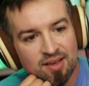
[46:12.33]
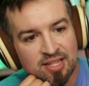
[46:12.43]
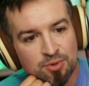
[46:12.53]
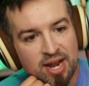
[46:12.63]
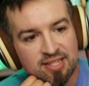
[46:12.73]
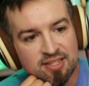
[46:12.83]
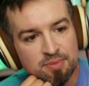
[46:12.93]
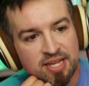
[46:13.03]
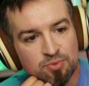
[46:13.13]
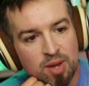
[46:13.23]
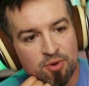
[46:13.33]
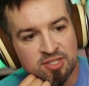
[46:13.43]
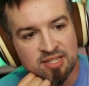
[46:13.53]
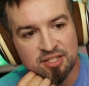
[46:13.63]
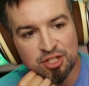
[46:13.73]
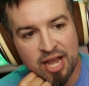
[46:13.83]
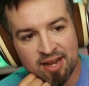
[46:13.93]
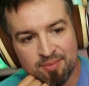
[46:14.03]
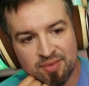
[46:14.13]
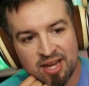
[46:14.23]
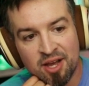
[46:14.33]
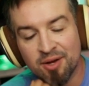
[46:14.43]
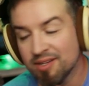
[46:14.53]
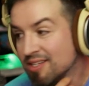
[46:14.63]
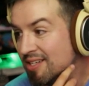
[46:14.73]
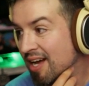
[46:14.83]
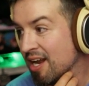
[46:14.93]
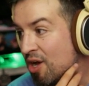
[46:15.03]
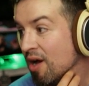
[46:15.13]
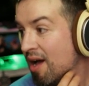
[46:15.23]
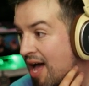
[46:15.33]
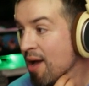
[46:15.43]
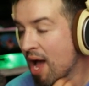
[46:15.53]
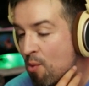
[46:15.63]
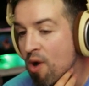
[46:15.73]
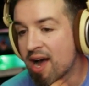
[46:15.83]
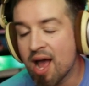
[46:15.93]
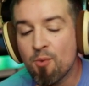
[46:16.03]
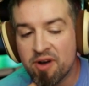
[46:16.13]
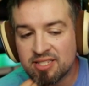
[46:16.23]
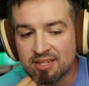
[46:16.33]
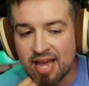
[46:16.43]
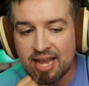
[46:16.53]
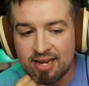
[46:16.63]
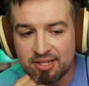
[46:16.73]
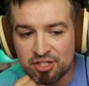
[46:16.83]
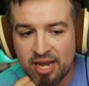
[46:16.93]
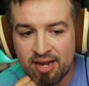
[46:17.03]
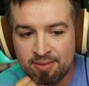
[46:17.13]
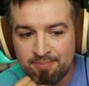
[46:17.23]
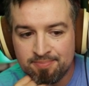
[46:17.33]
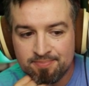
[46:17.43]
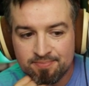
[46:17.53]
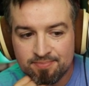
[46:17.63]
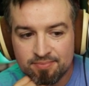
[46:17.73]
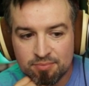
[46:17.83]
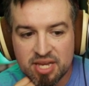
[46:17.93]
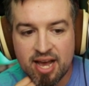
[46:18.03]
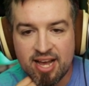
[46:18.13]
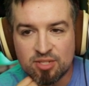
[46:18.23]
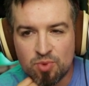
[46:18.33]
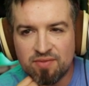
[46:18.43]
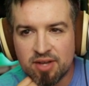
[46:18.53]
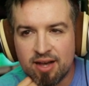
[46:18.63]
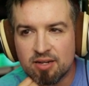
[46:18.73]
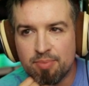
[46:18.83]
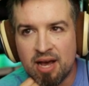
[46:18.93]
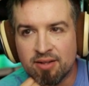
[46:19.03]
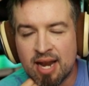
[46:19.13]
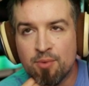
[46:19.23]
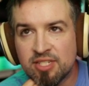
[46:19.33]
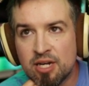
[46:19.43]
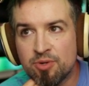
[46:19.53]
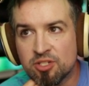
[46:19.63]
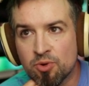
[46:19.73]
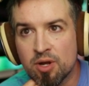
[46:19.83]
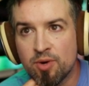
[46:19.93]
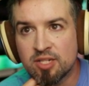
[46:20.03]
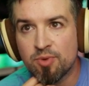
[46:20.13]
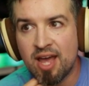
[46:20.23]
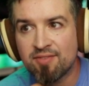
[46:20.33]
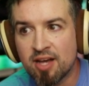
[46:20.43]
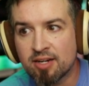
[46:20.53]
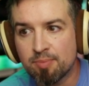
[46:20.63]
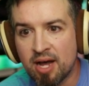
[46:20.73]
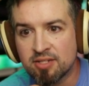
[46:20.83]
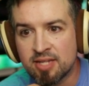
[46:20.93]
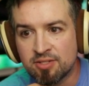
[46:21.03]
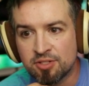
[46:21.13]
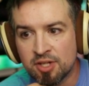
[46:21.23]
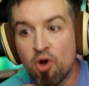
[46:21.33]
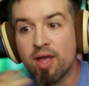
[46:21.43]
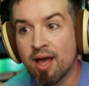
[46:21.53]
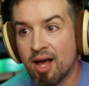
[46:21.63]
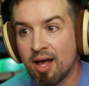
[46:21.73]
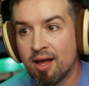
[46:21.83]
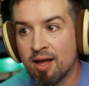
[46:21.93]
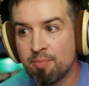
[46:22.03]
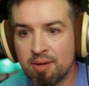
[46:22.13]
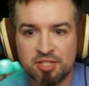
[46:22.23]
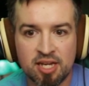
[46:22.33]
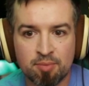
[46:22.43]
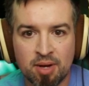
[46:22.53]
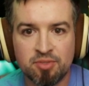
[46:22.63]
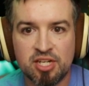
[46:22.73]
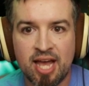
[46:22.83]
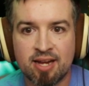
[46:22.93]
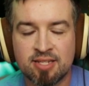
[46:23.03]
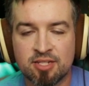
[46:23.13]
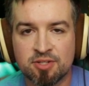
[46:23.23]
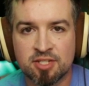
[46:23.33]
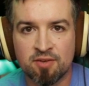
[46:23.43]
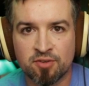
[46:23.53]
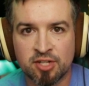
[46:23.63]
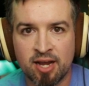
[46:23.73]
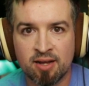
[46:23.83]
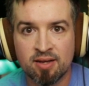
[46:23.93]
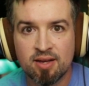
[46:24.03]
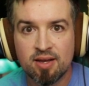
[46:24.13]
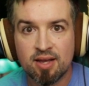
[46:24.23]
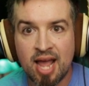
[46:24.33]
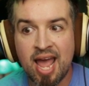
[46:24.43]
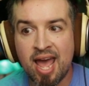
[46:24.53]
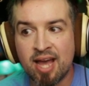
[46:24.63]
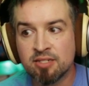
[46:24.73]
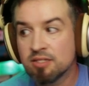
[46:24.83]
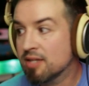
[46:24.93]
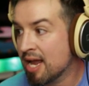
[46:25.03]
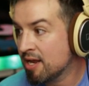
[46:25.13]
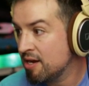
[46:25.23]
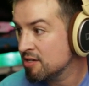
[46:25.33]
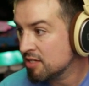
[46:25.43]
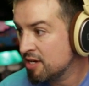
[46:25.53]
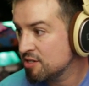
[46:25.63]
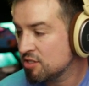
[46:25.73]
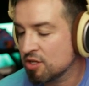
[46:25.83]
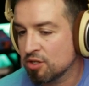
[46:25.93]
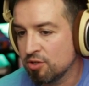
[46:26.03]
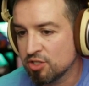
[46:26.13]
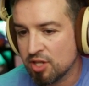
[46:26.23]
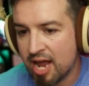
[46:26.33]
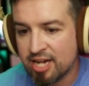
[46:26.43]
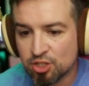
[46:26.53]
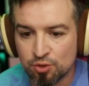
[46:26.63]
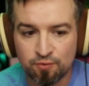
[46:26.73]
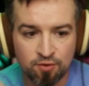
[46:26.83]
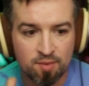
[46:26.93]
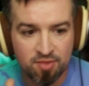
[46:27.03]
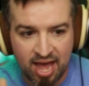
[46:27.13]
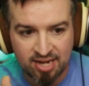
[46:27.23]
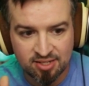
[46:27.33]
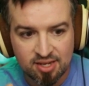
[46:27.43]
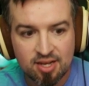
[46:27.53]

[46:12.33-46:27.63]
it's a rating system that makes way more sense than China. I know, I know. I, I, want, I want to liken it to China because we've talked about, and I wish I knew which story it was, we have talked about censorship. Oh yeah, uh, uh, P U B G. P U B G had to censor itself for China. And and here's here's the conclusion that I drew from that,